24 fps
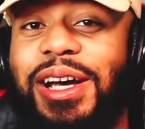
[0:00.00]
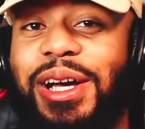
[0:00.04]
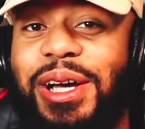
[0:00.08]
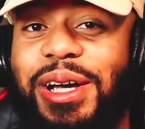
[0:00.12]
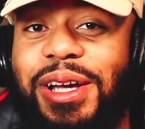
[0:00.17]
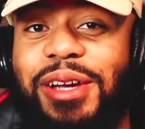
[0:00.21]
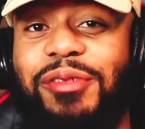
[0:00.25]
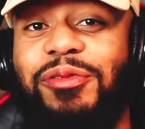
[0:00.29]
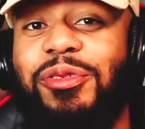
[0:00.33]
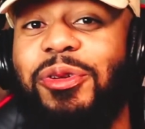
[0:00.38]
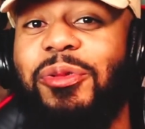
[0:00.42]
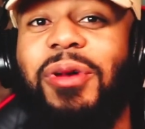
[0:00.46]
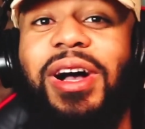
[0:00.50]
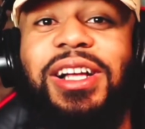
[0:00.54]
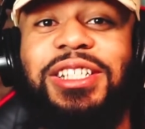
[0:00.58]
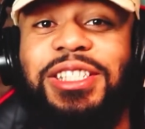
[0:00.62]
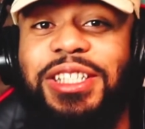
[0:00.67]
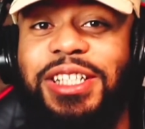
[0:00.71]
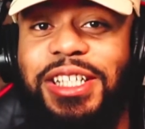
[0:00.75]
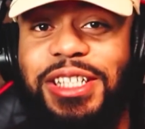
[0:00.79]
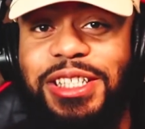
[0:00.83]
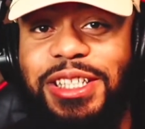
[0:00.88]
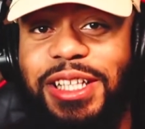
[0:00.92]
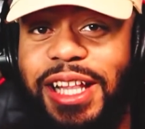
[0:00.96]
If you're
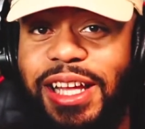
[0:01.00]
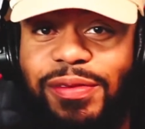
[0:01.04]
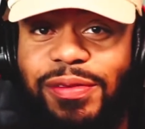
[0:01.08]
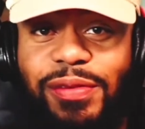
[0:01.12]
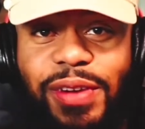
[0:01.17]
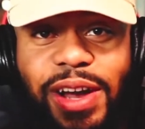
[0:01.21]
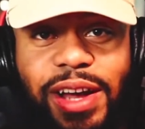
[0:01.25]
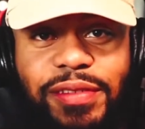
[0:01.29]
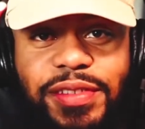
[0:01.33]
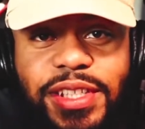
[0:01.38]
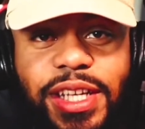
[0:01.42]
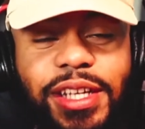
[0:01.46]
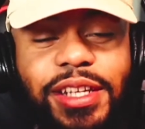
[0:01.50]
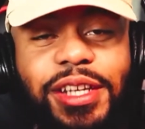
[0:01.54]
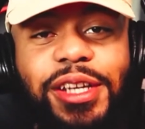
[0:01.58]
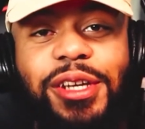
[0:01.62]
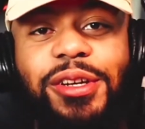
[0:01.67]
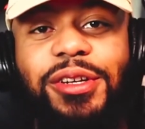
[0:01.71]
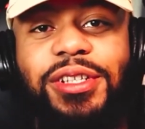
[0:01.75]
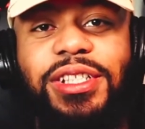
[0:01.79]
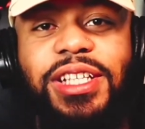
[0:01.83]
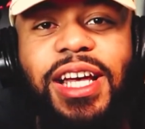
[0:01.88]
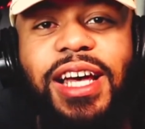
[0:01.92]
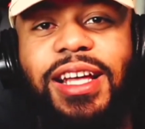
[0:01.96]
watching this in like 5-10
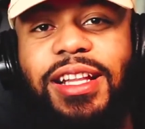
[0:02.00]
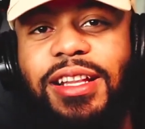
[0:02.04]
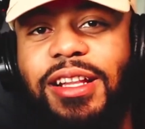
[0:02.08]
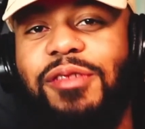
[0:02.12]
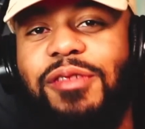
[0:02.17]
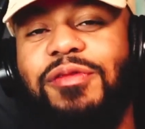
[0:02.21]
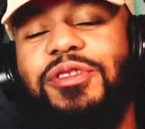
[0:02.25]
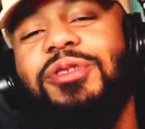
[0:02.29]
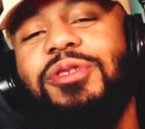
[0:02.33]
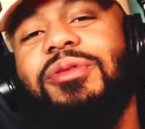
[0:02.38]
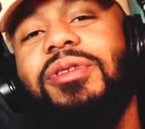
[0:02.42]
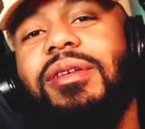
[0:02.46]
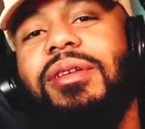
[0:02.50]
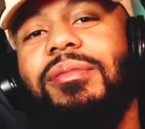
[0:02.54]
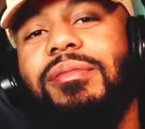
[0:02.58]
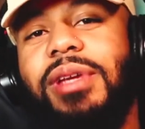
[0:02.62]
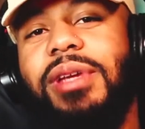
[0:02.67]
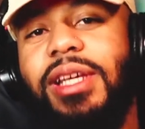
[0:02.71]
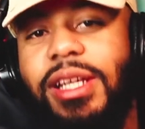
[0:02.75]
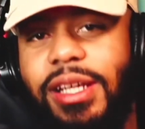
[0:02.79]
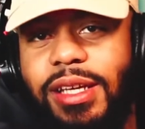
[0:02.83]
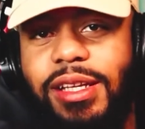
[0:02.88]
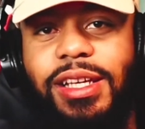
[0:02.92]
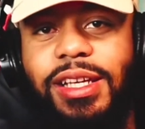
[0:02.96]
years, I loved you
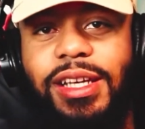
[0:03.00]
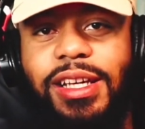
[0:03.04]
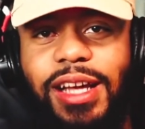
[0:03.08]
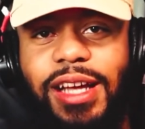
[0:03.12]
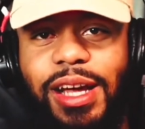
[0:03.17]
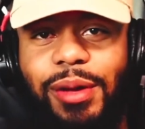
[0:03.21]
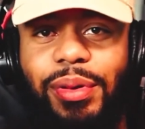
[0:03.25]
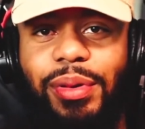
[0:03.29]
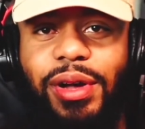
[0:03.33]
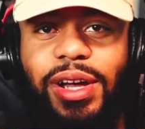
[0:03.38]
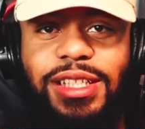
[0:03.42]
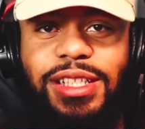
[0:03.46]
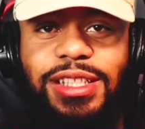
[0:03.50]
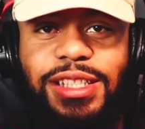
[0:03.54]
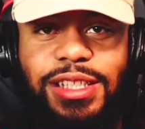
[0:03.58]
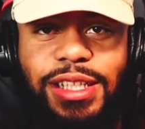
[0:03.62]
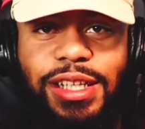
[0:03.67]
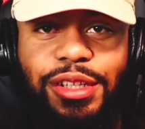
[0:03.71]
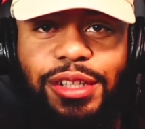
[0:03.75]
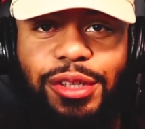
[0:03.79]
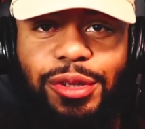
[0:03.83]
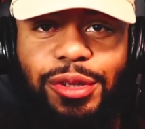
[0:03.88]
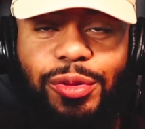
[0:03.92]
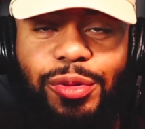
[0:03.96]
immediately upon
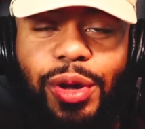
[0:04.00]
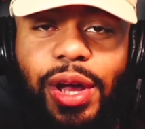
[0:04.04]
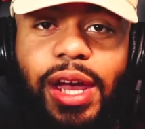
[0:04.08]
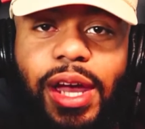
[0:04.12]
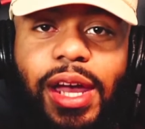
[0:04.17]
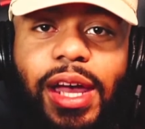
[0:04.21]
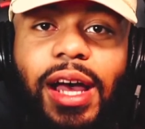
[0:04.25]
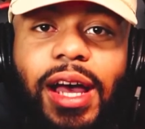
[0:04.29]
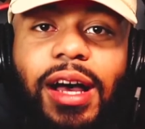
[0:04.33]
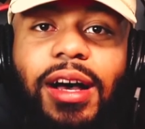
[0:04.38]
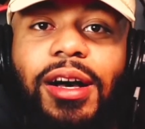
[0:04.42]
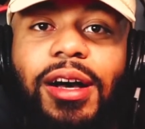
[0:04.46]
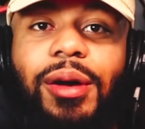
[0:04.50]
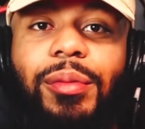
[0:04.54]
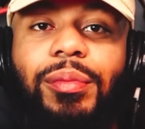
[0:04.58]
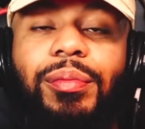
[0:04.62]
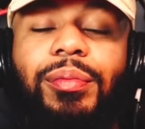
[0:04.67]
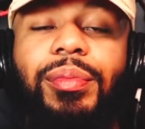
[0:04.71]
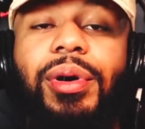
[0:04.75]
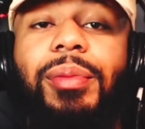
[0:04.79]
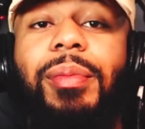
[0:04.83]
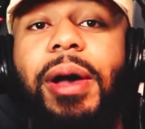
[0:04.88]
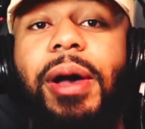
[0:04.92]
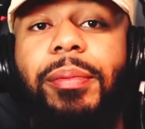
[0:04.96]
seeing you.
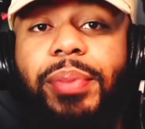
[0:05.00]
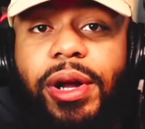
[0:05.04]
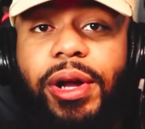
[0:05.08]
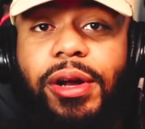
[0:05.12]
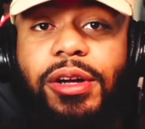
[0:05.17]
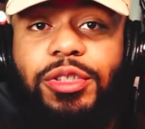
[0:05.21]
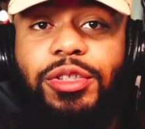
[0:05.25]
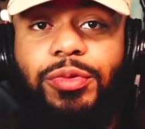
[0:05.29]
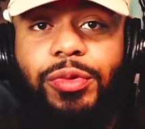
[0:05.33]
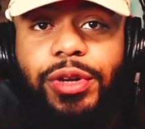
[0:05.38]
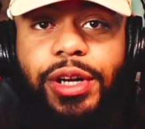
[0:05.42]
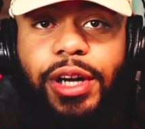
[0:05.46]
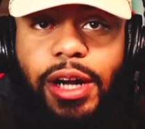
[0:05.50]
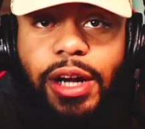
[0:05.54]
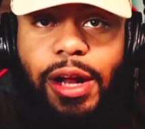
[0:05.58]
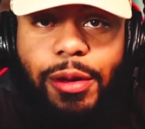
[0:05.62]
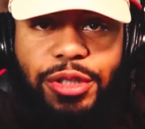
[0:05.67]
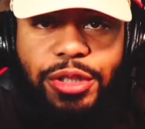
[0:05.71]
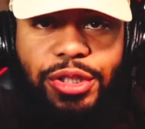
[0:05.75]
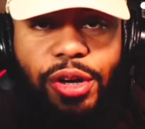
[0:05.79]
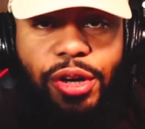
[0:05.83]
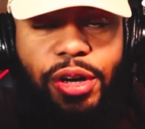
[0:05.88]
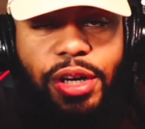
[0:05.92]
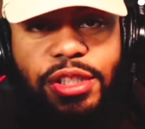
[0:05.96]
But my parents were there, and I
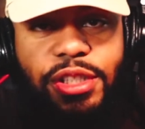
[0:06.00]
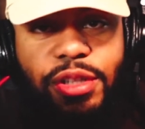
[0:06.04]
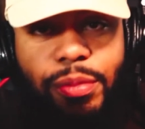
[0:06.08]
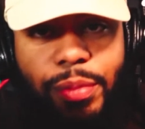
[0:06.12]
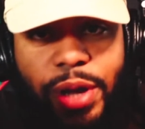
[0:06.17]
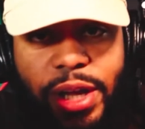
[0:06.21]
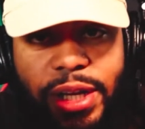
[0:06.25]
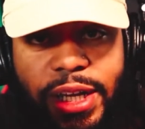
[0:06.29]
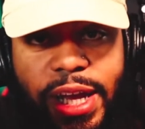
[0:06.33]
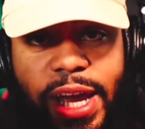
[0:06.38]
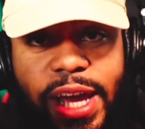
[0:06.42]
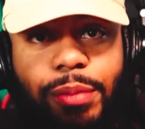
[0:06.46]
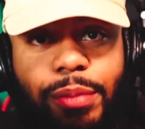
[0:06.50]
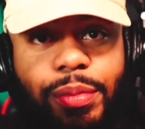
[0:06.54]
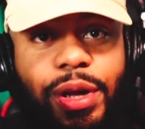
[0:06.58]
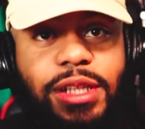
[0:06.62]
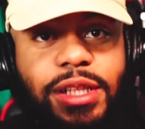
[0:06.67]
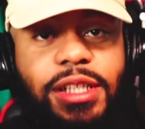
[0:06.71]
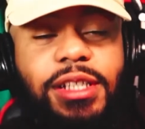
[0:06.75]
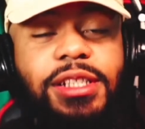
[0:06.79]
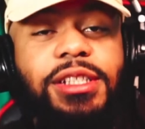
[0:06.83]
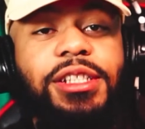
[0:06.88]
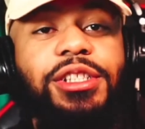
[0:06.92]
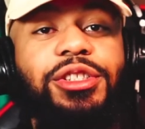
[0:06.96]
was talking to my dad about
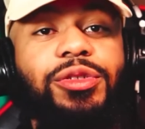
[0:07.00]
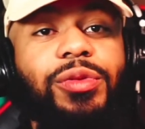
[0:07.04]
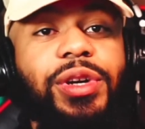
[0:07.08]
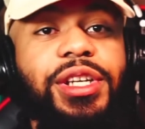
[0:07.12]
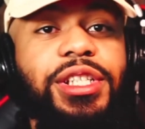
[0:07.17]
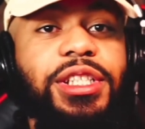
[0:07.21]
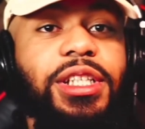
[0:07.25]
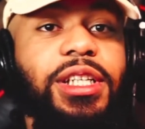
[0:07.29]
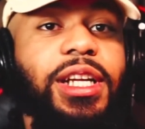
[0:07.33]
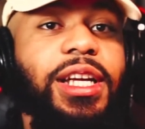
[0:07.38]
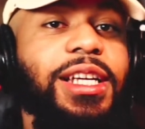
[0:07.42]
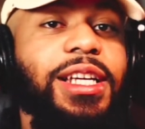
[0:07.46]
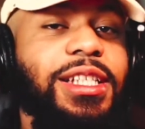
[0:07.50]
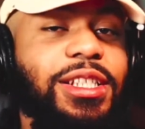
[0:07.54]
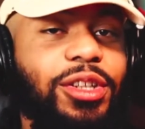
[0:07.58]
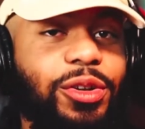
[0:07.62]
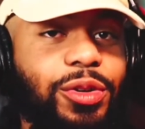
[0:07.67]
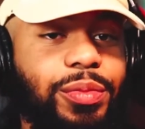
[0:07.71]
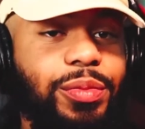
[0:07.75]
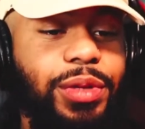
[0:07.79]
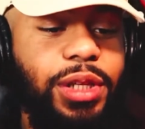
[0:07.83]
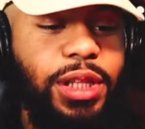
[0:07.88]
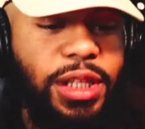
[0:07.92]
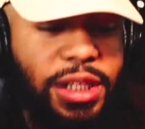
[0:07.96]
the situation, and he
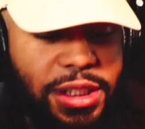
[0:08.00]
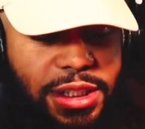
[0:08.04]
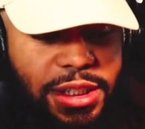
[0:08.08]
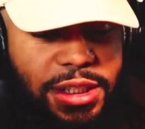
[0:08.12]
told me this.